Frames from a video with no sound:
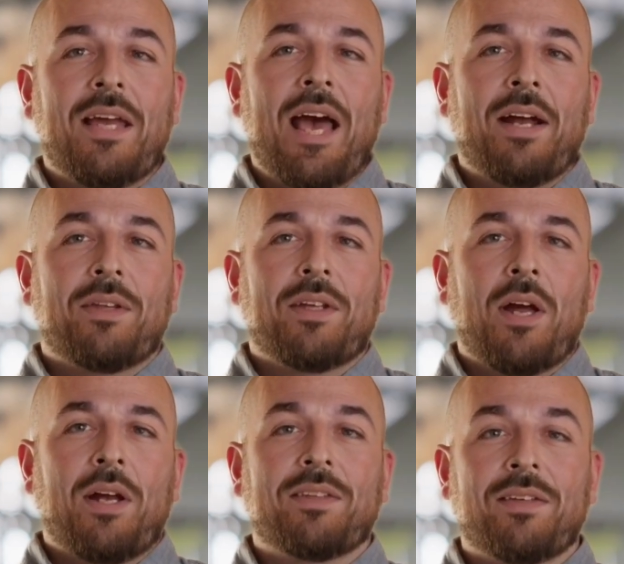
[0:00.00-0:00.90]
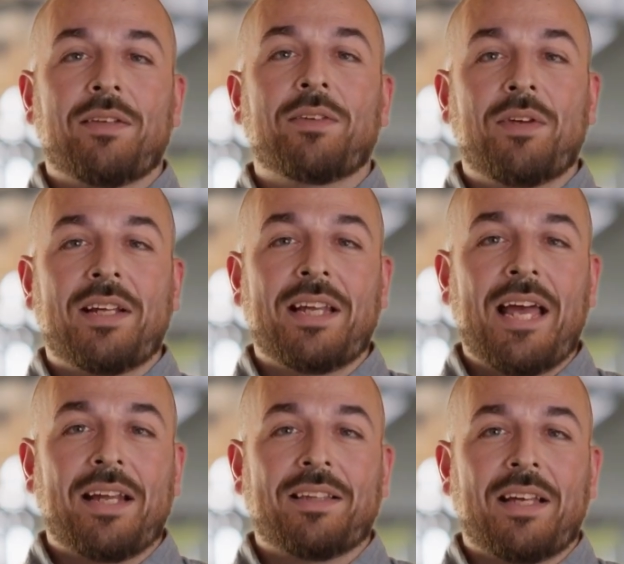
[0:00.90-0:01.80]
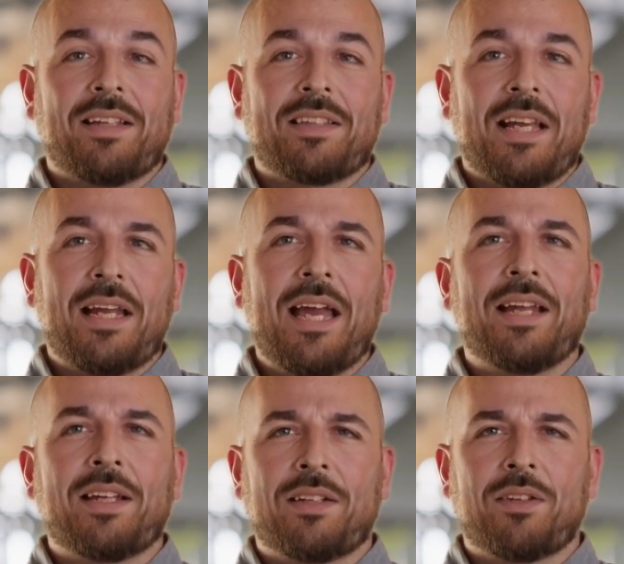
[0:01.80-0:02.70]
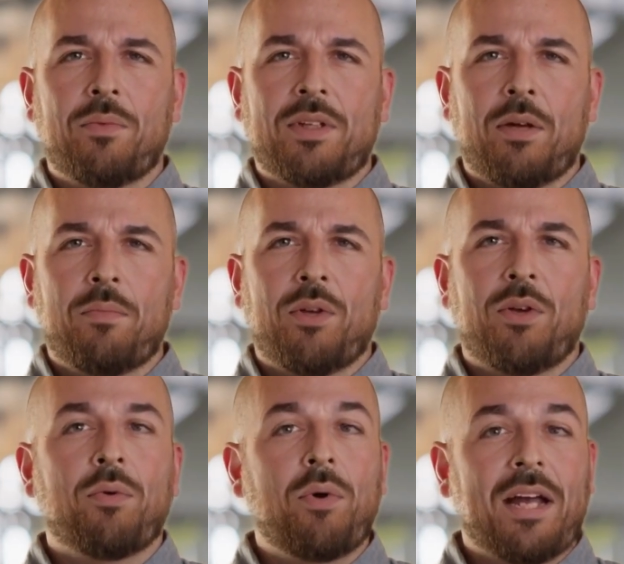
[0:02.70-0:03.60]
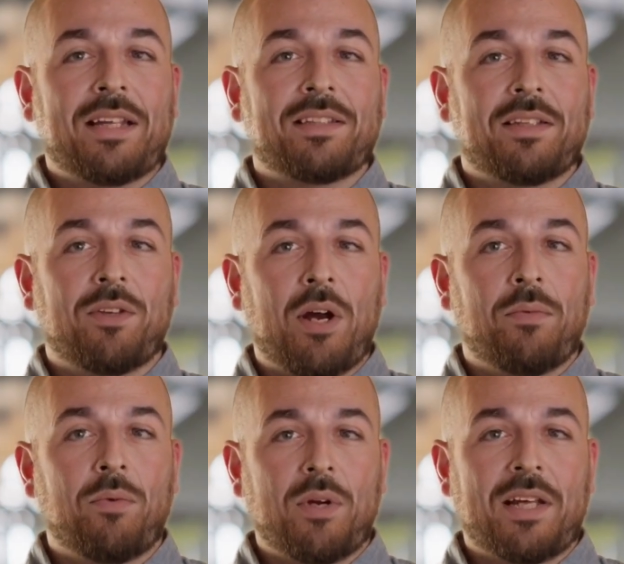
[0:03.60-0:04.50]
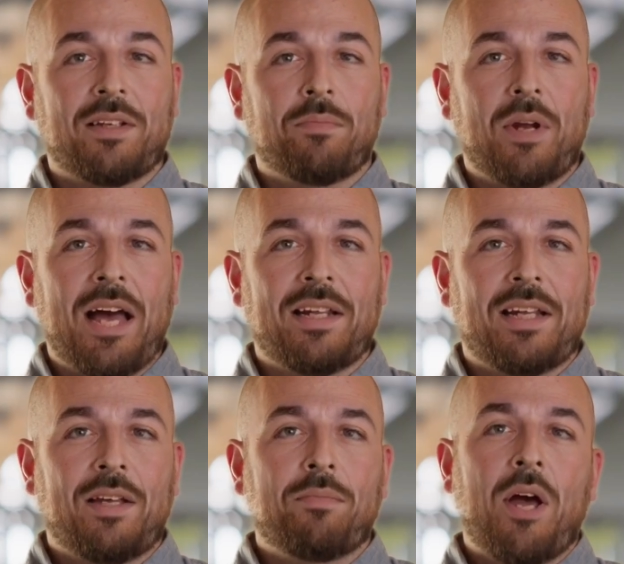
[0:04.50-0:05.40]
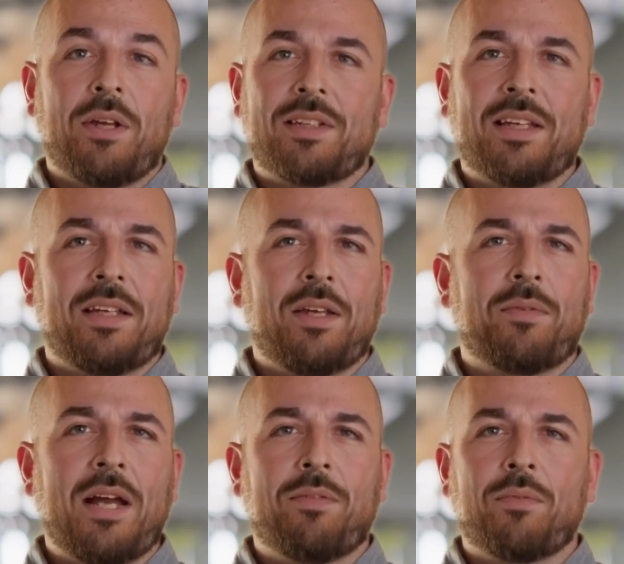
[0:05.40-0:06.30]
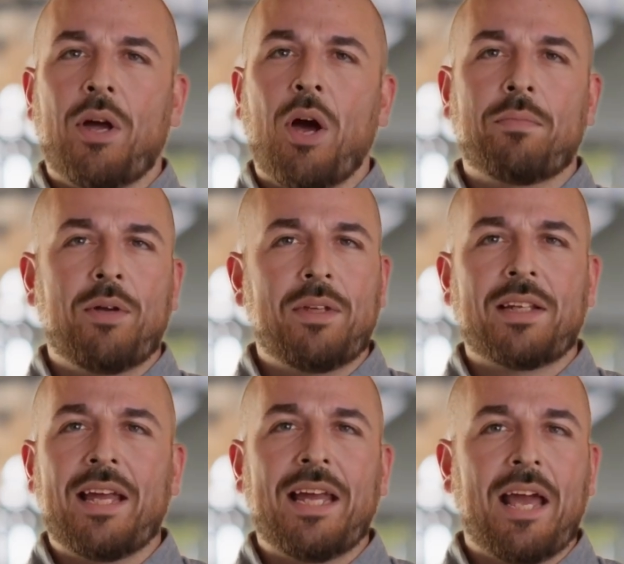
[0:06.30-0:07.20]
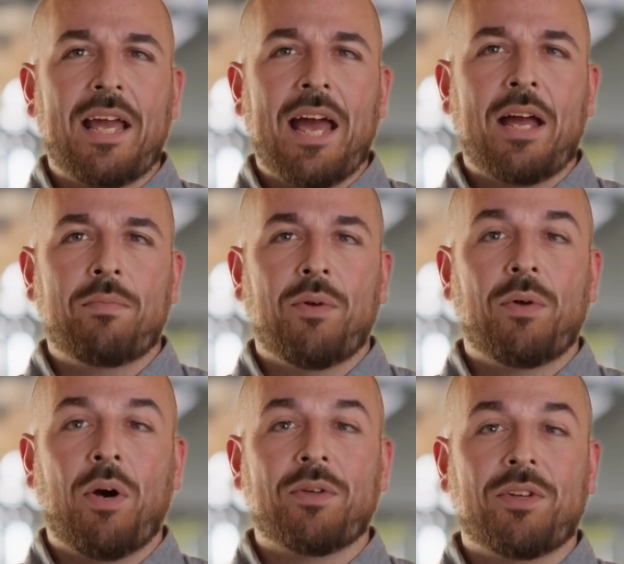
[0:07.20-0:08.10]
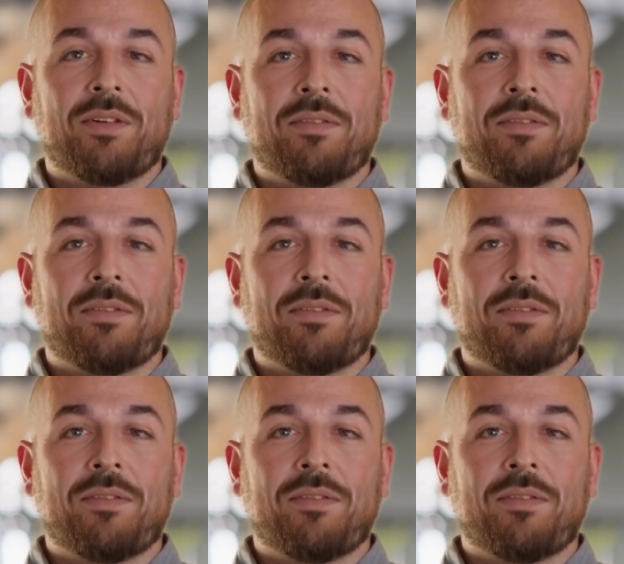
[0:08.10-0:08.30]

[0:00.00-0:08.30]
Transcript: avatars, 3D assets, and edits with commercial rights to upgrade the branding and marketing of every OmniMint AI app you launch.